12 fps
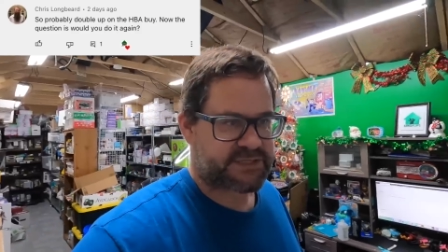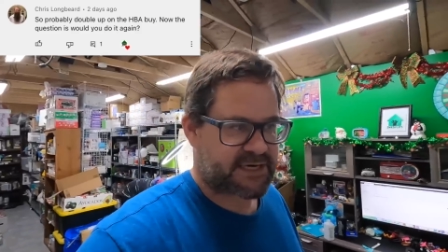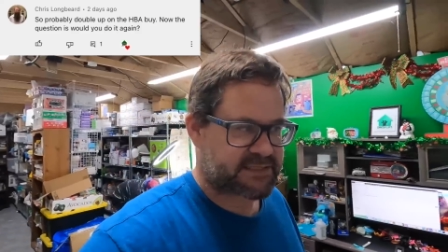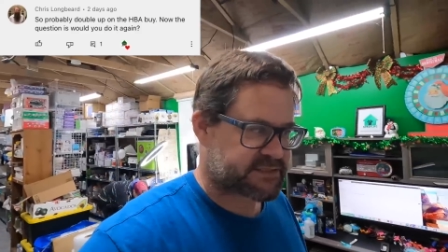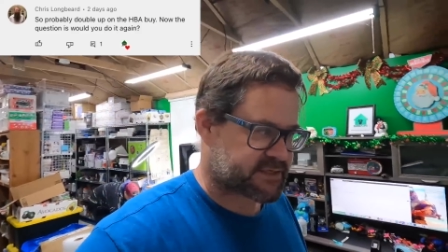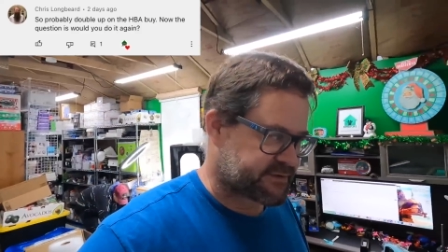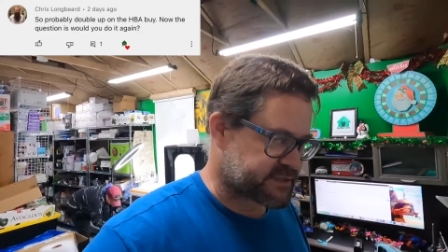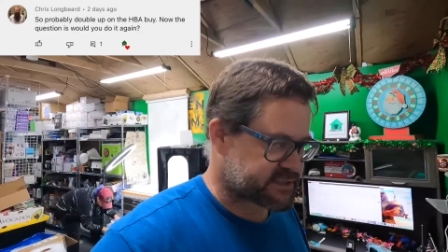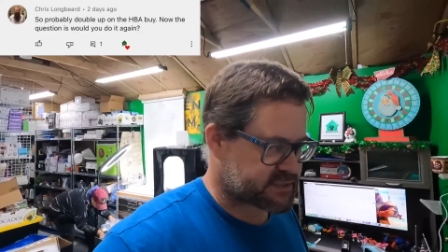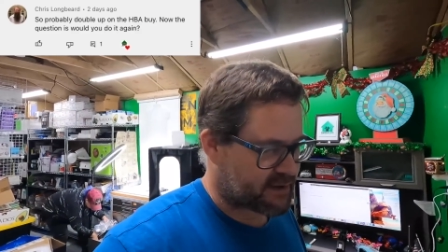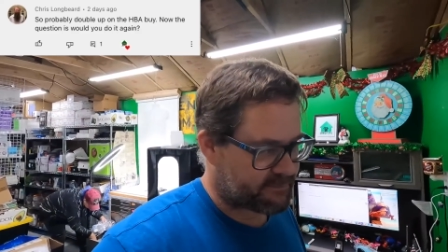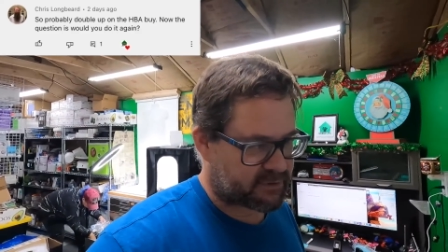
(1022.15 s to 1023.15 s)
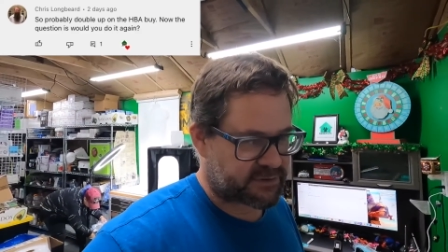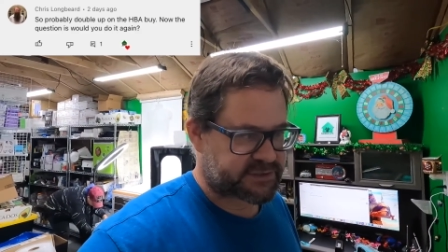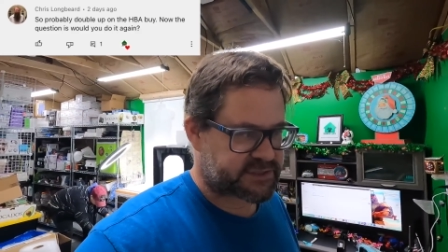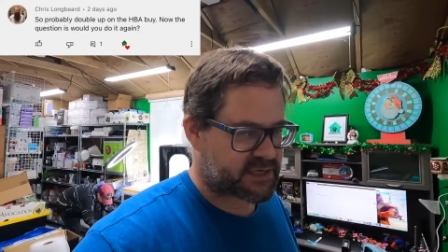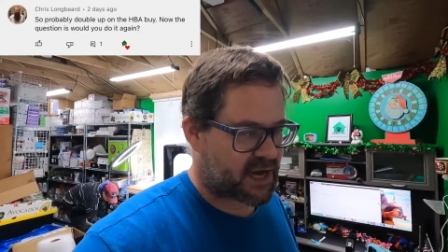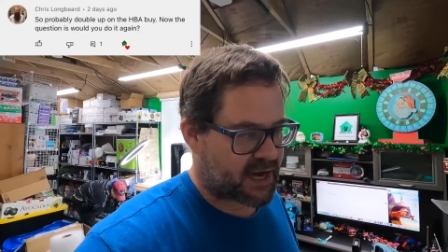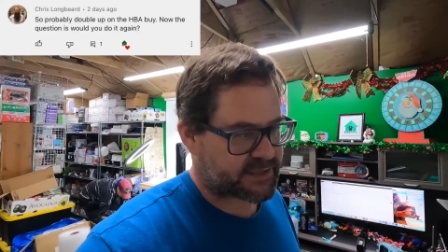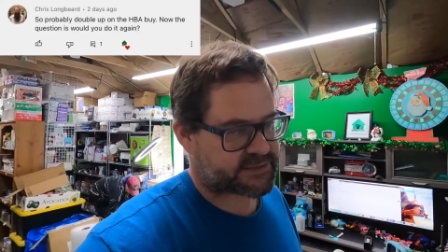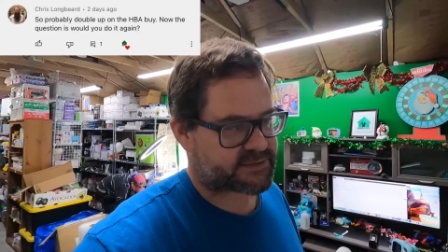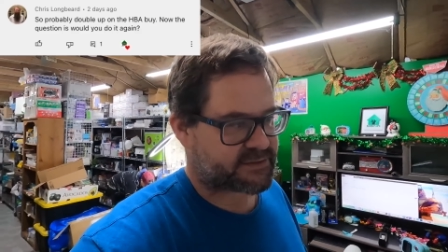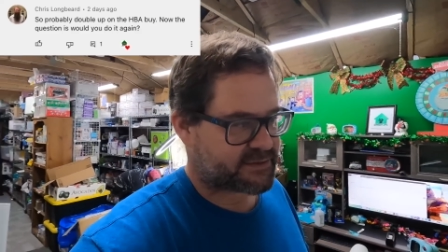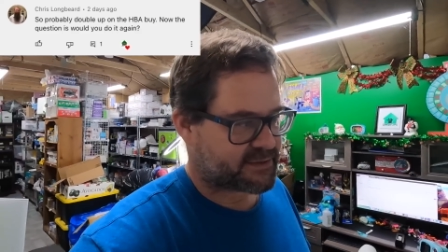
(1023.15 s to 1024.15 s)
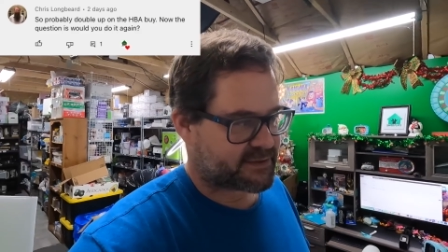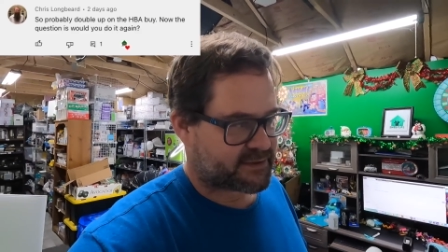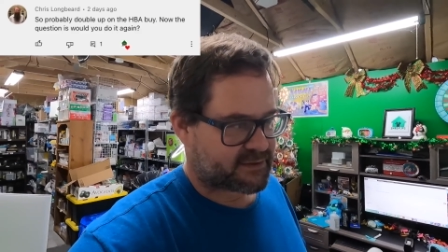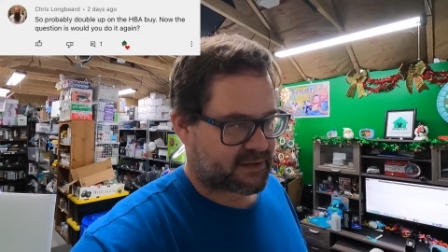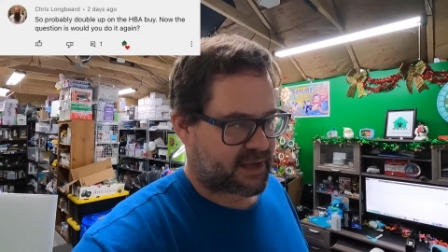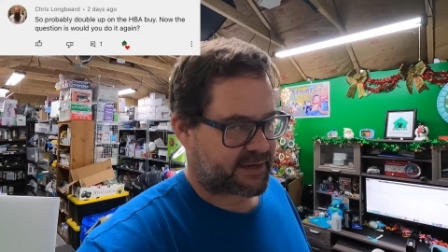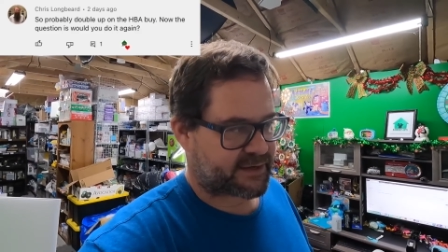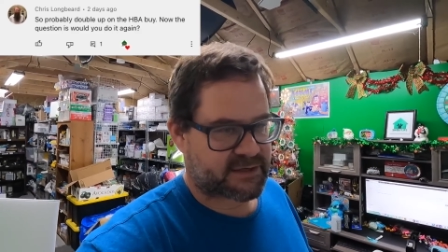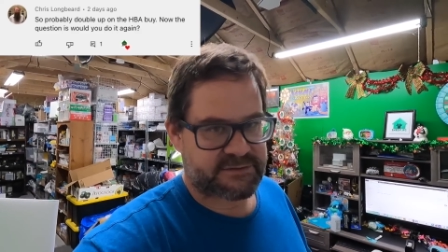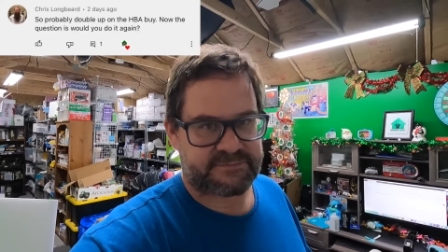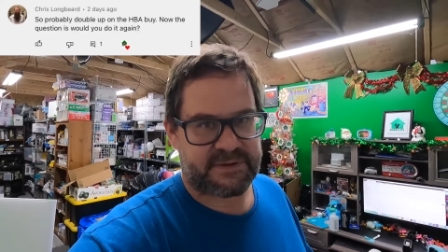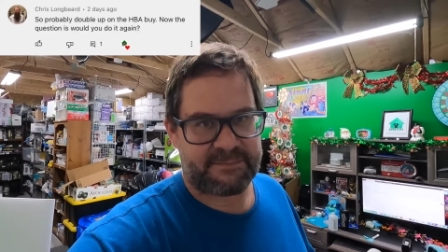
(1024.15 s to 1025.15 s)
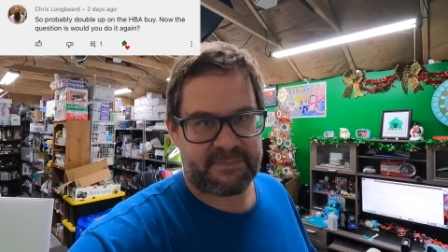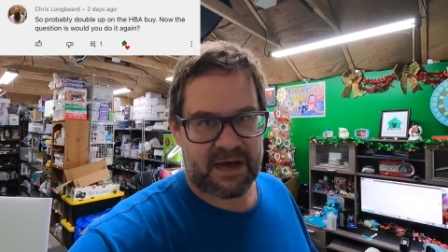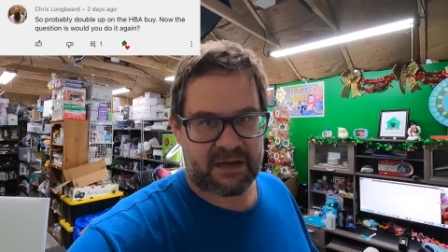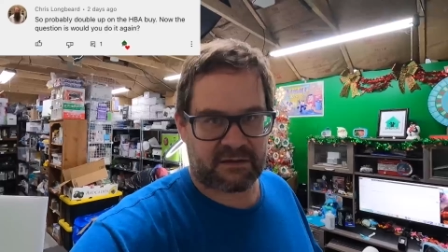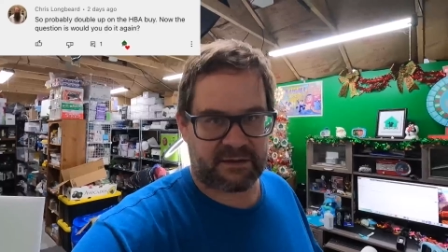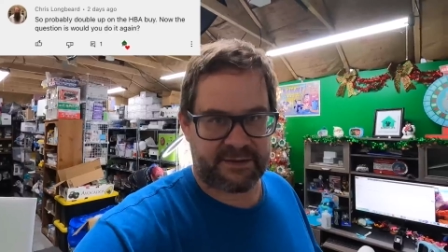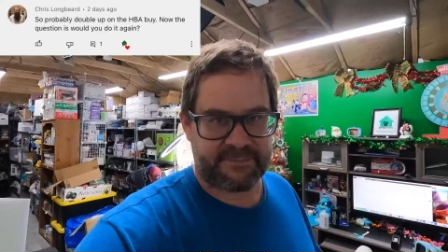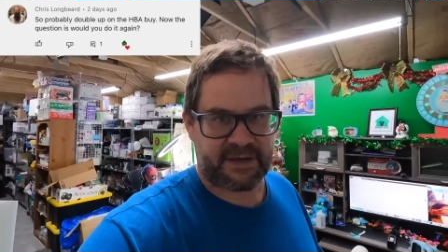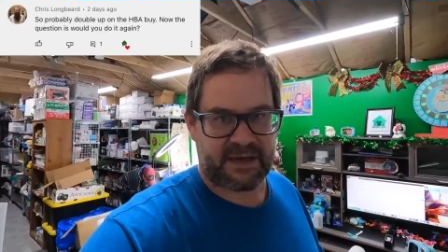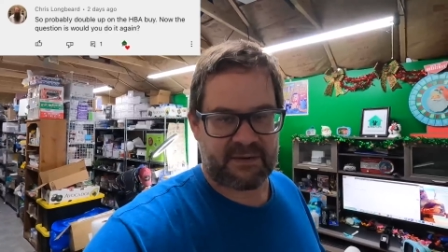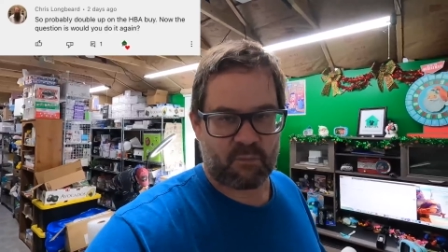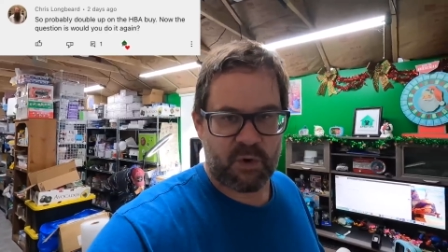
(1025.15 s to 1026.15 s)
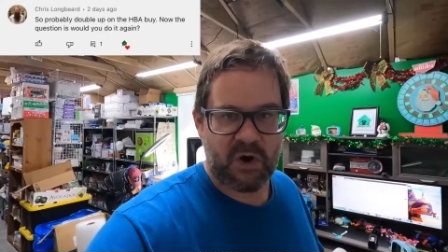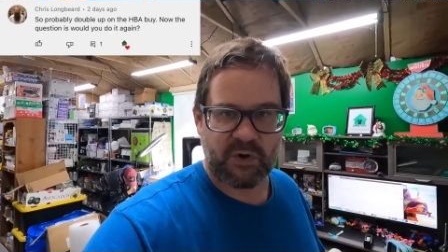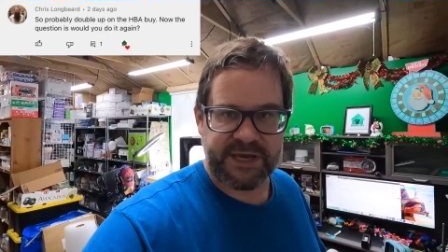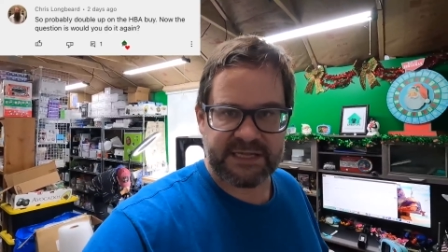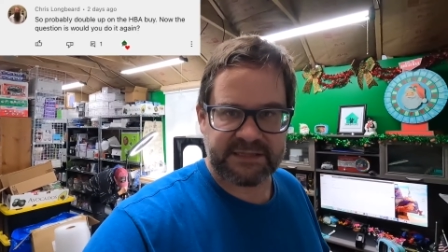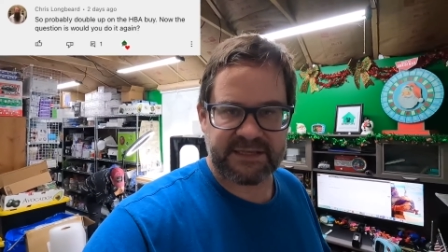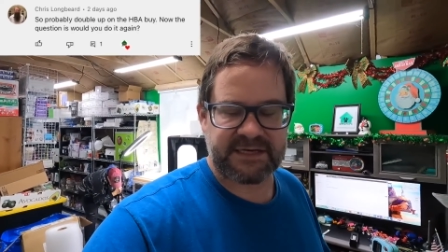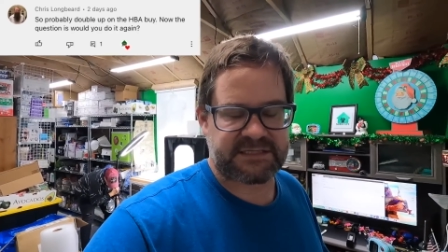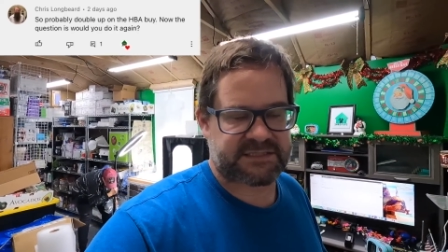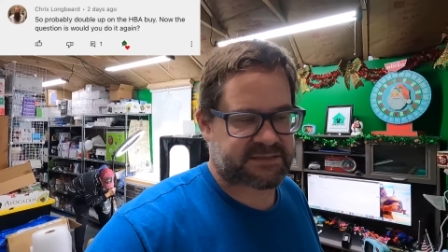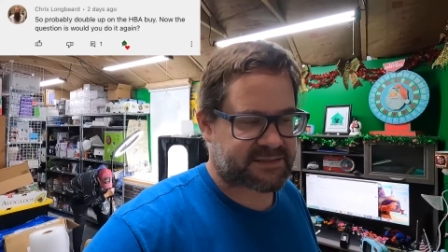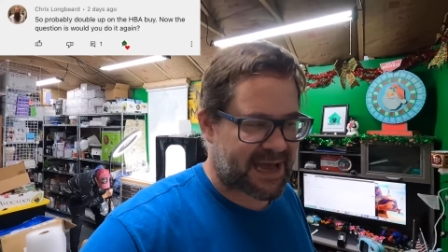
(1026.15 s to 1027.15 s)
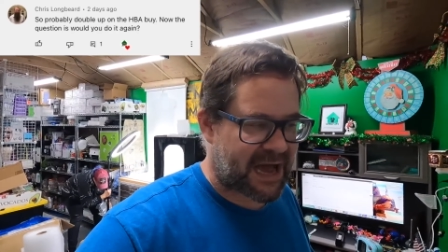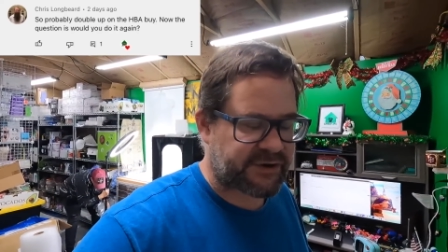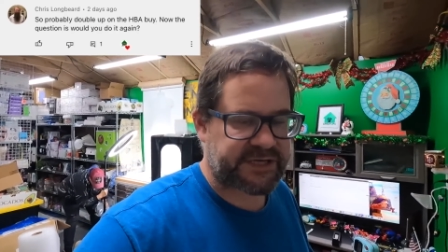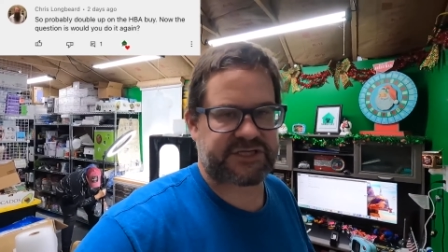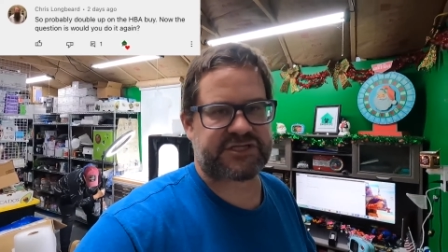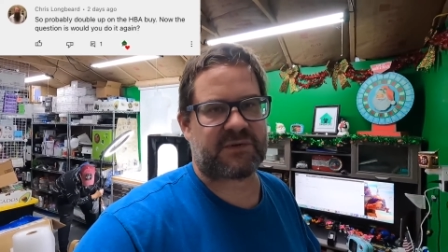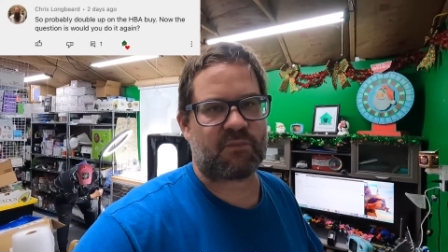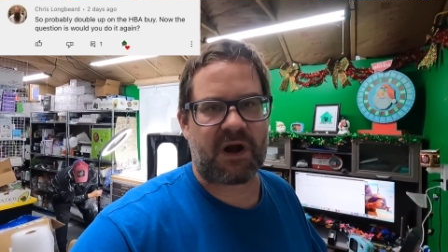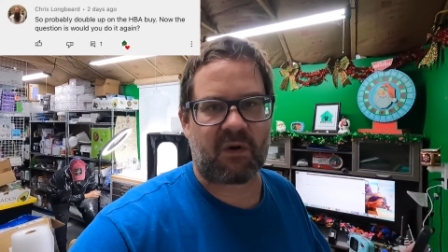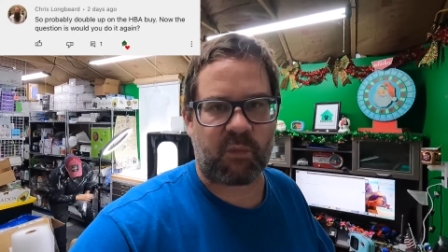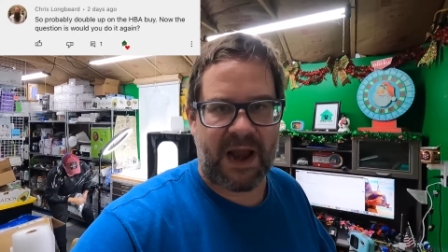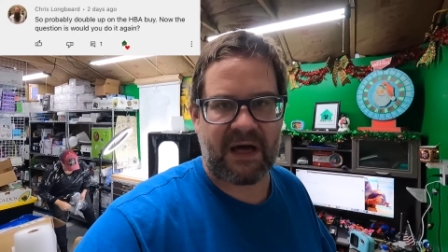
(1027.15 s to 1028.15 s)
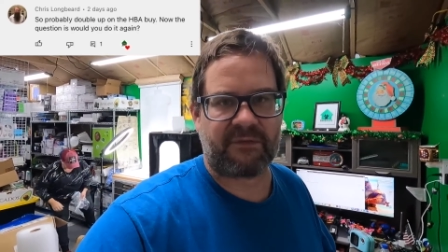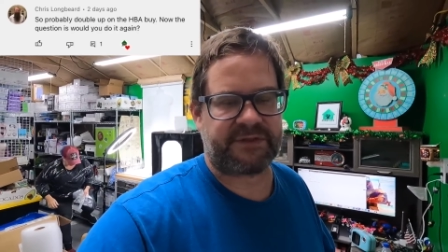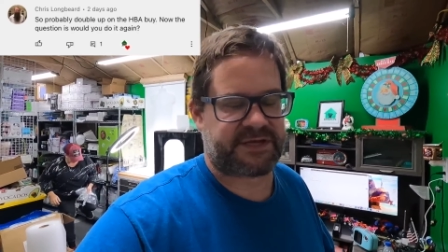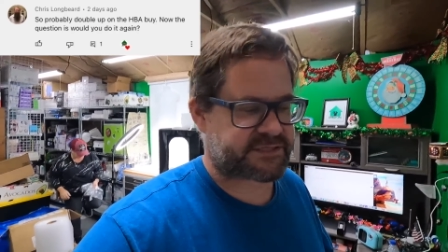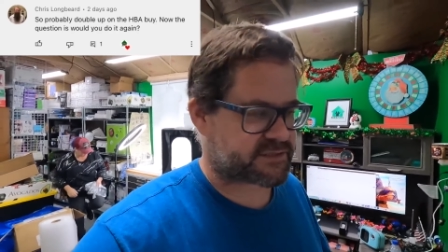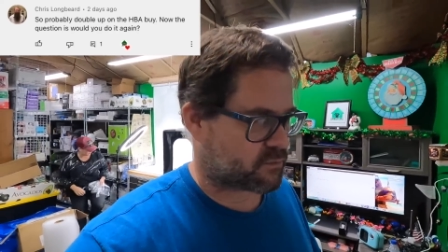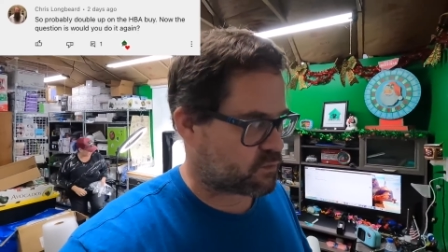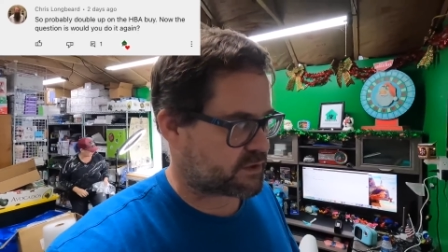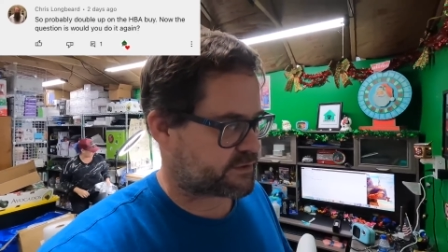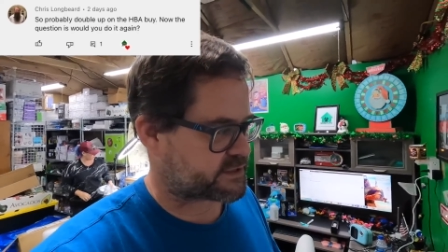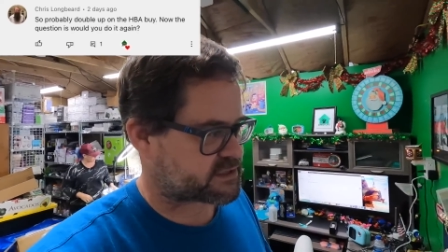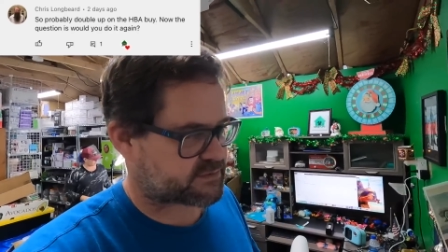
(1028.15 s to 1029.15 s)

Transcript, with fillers: yet so this number is not like i am not claiming i will get this i'll get somewhere around this or we'll get